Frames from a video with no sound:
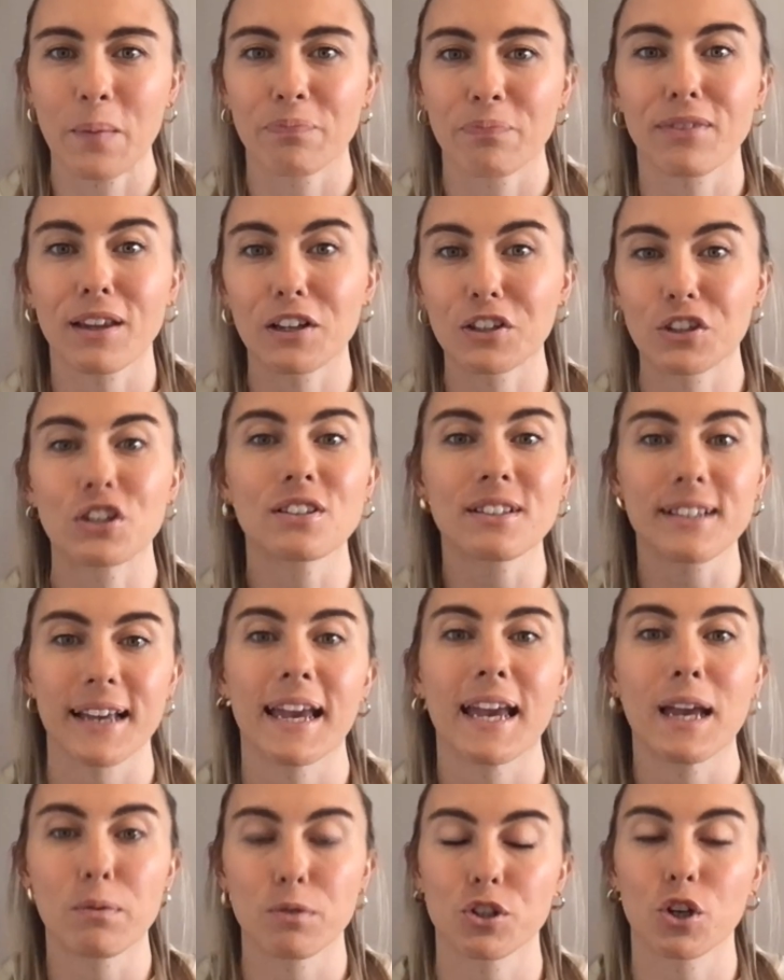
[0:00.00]
Just
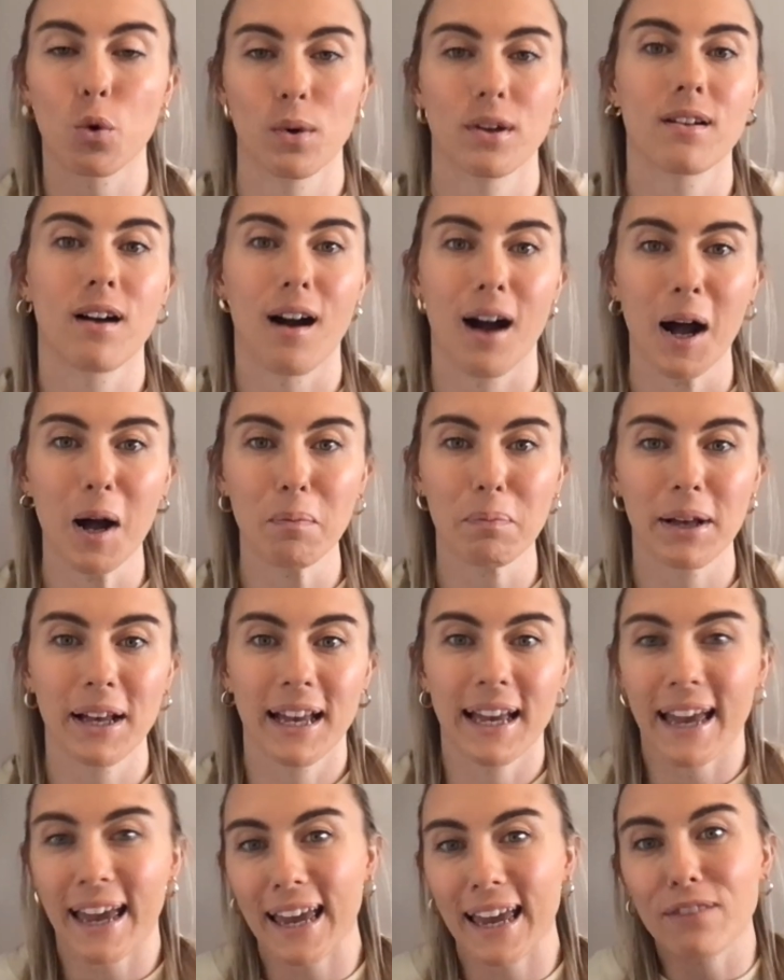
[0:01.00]
keep showing up
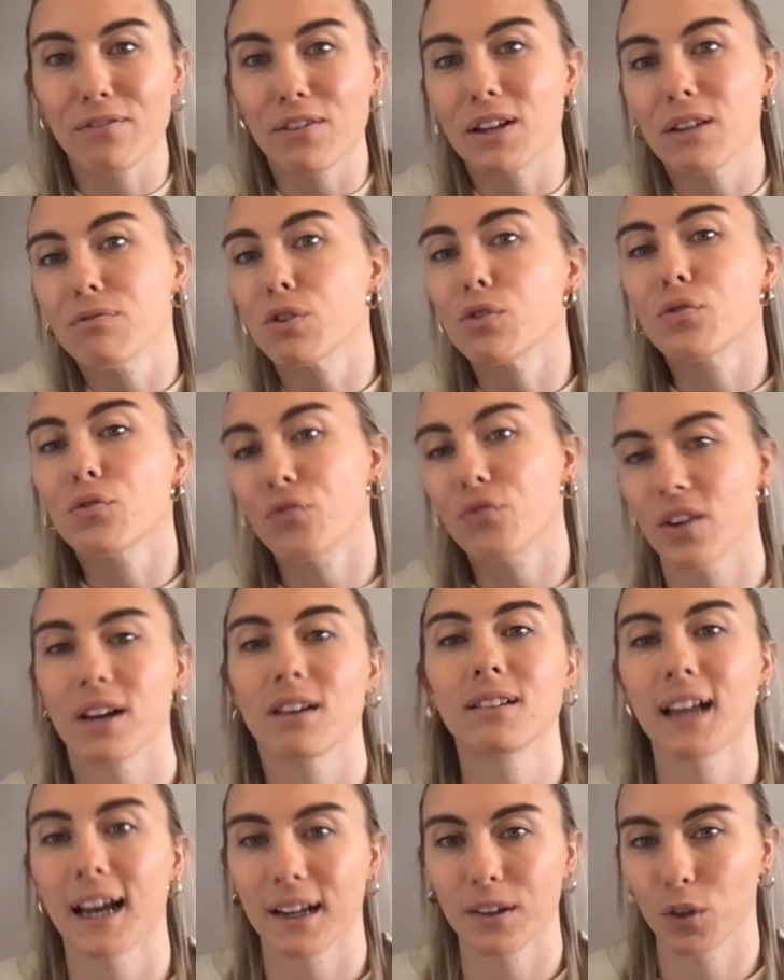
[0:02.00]
even if you feel
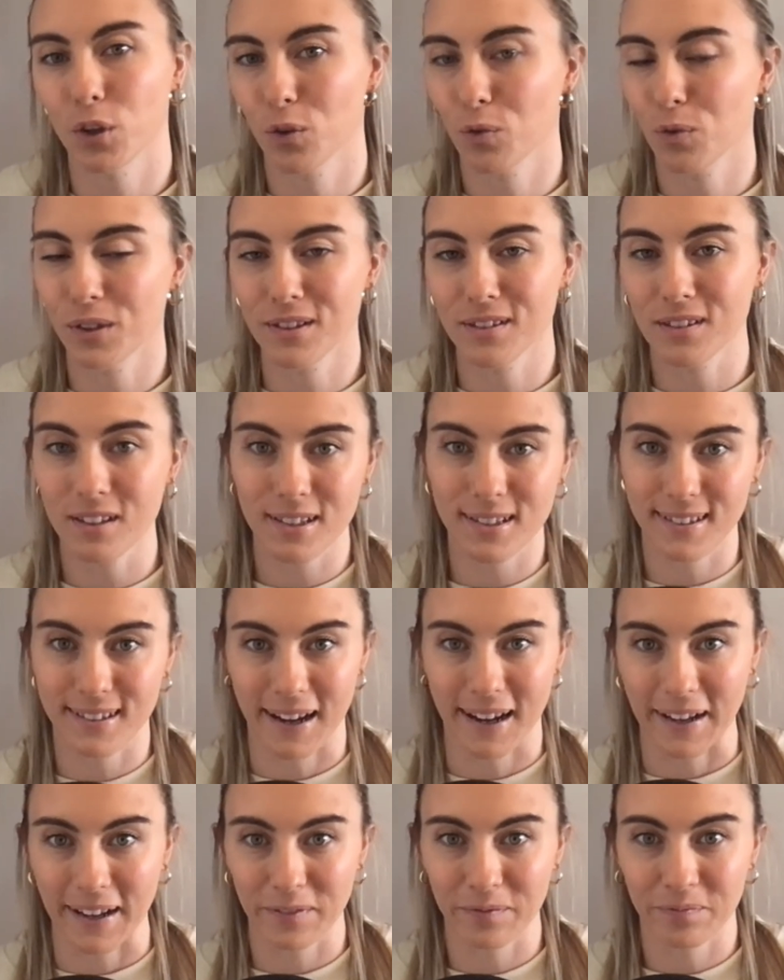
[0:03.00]
like no one's
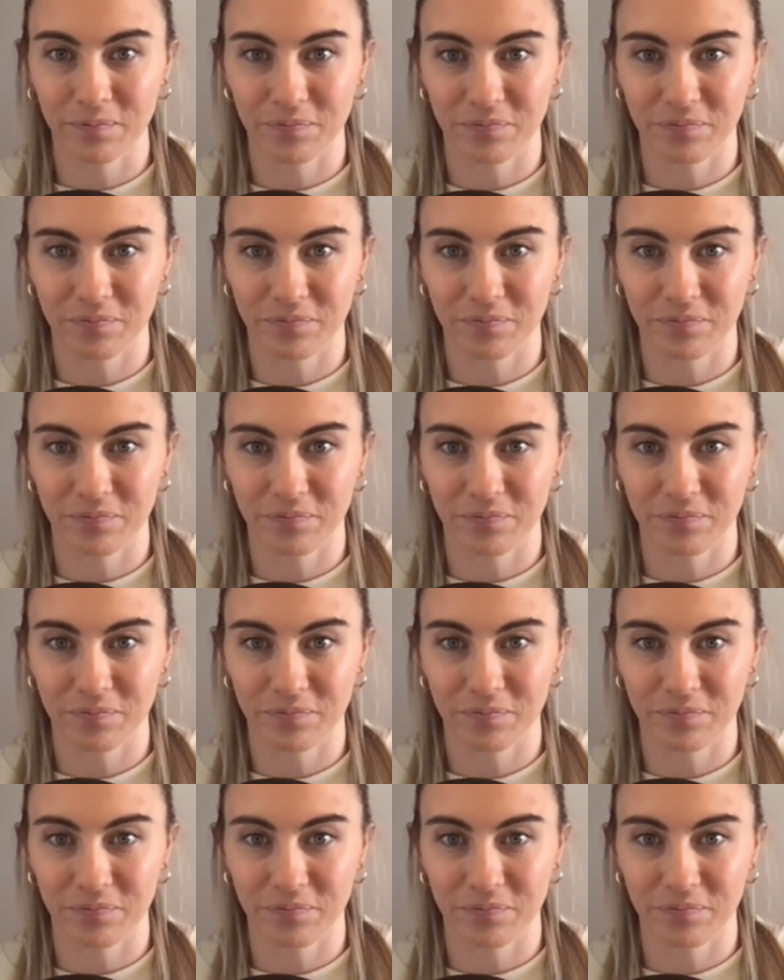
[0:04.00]
listening.